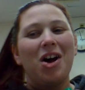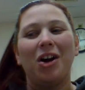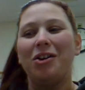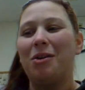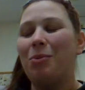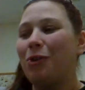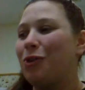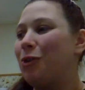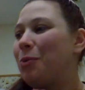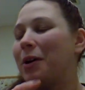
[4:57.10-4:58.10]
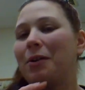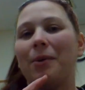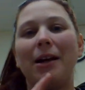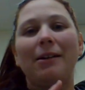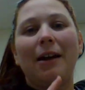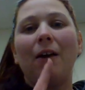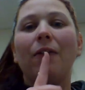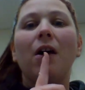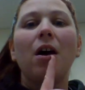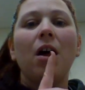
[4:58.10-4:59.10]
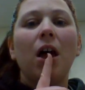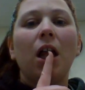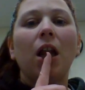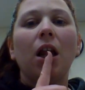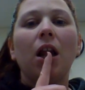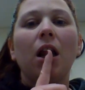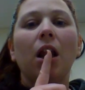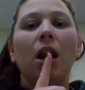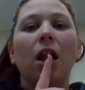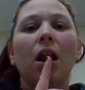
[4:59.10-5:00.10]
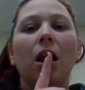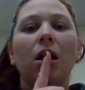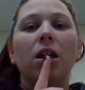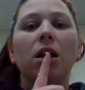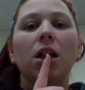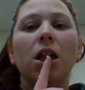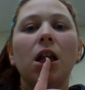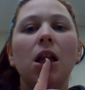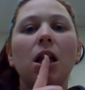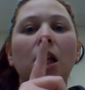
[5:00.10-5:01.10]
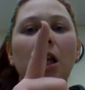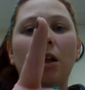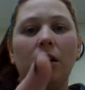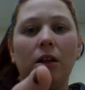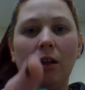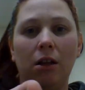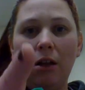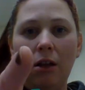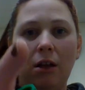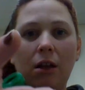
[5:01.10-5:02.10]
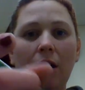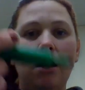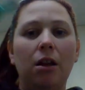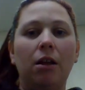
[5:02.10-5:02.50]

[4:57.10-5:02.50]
On number 2, we're going to write down the L L,